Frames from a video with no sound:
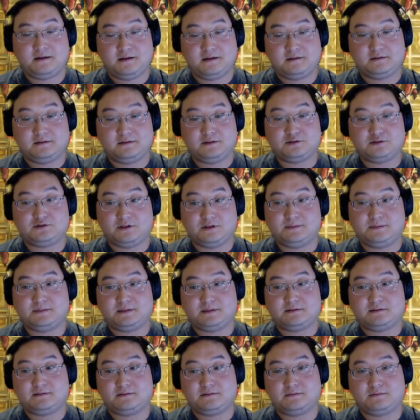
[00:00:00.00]
those trips
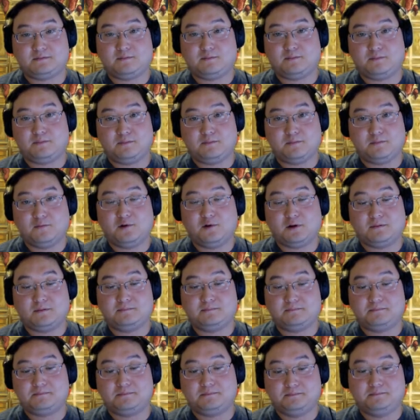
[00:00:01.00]
were
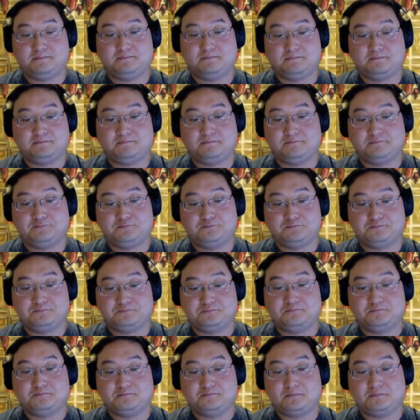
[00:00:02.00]

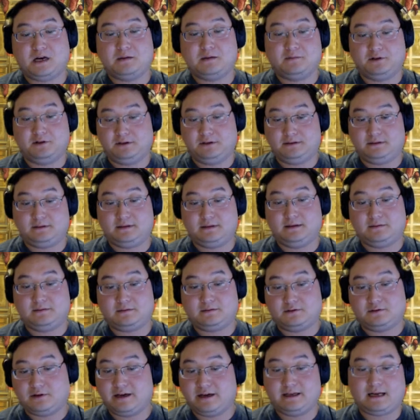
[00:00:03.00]
mind-blowing. They're
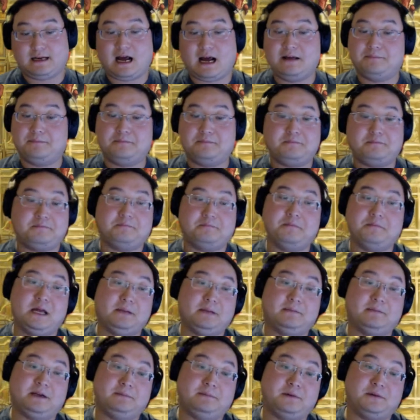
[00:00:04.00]
great. I
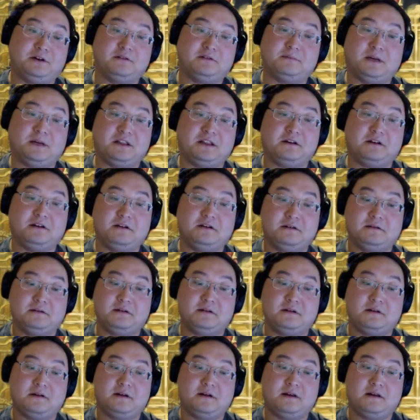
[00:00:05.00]
met my birth mother,
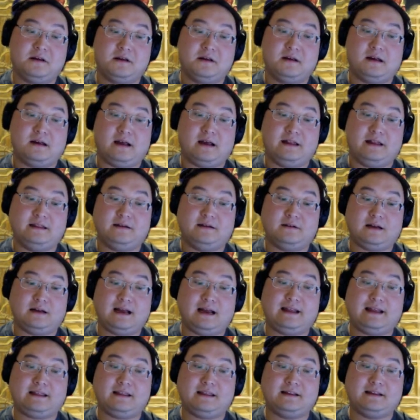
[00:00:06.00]
and
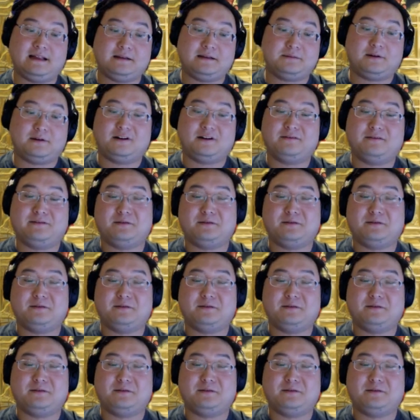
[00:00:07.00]
I think that's part of